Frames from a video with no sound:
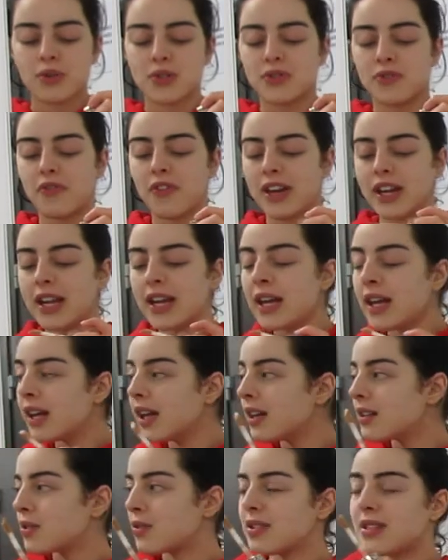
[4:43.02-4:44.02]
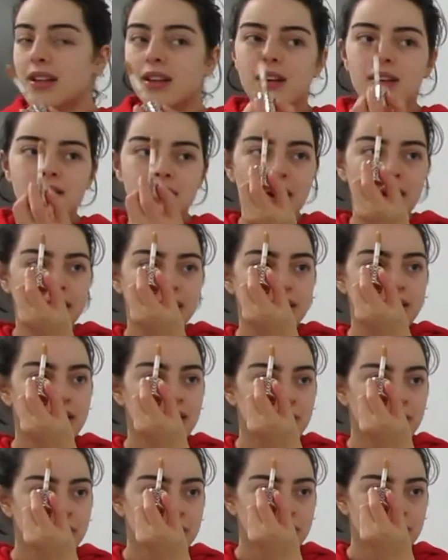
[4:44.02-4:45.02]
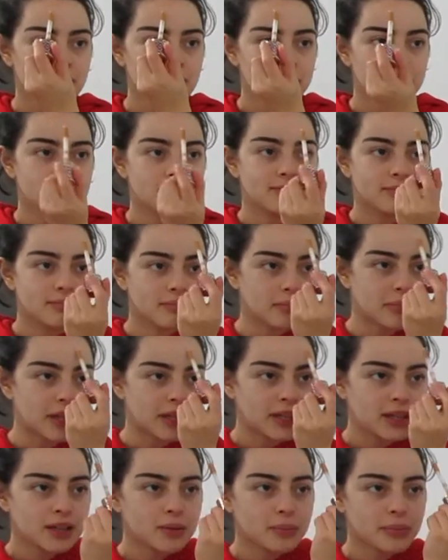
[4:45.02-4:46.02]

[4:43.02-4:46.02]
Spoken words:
was fading, so it's a little darker than me,